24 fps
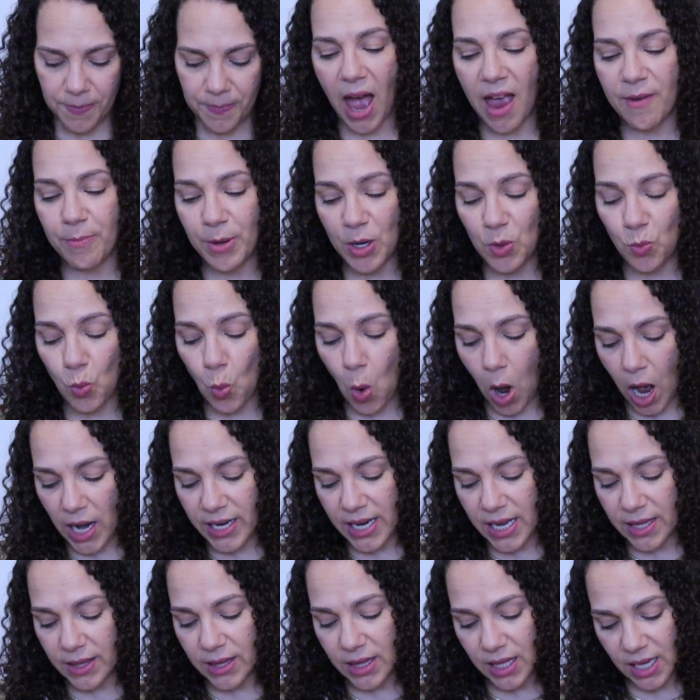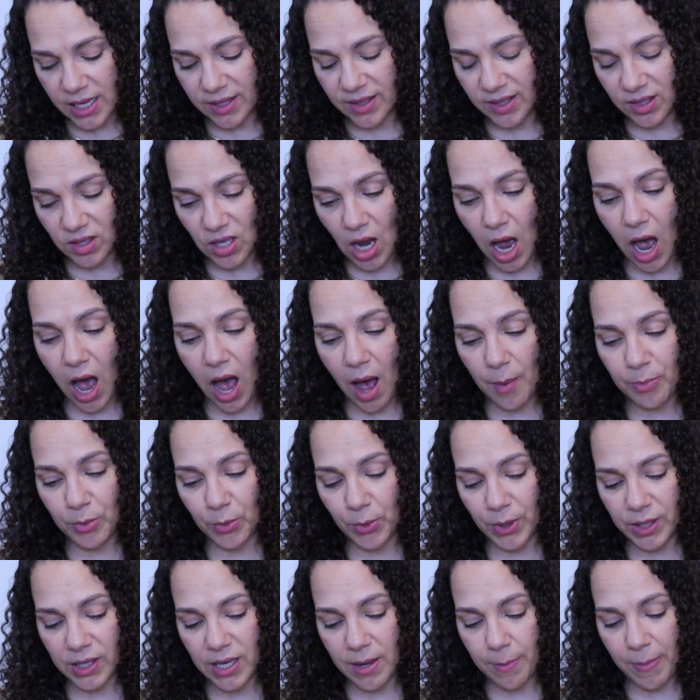I've been wanting this top
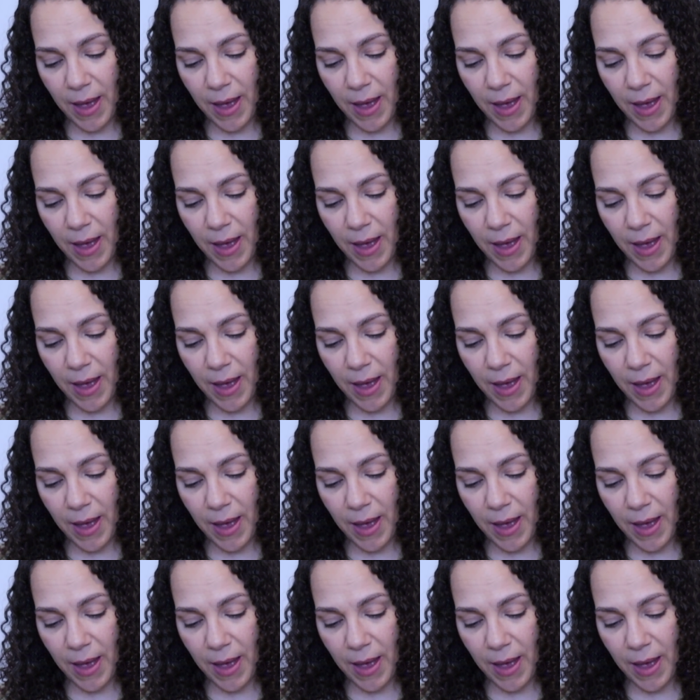really